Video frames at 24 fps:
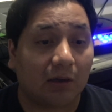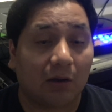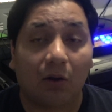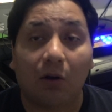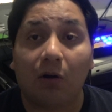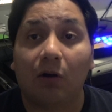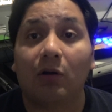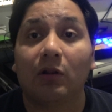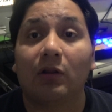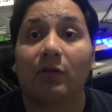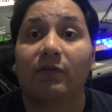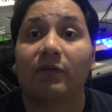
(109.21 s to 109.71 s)

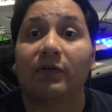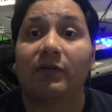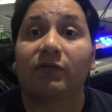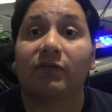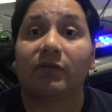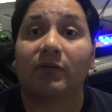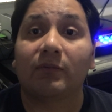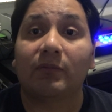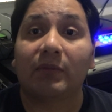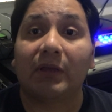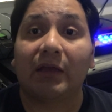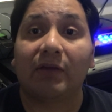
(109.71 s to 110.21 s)
All of us
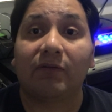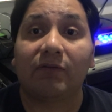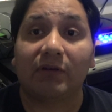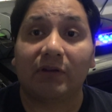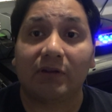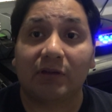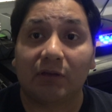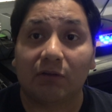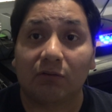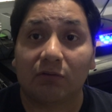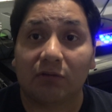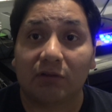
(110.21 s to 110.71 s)
from every
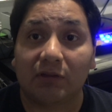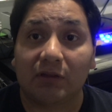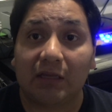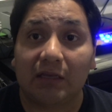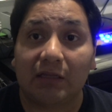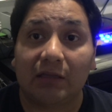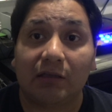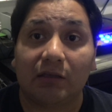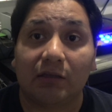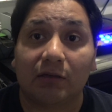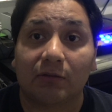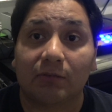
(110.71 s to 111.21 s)
single
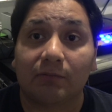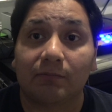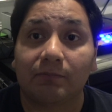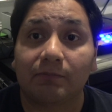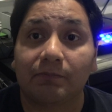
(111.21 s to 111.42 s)
state here.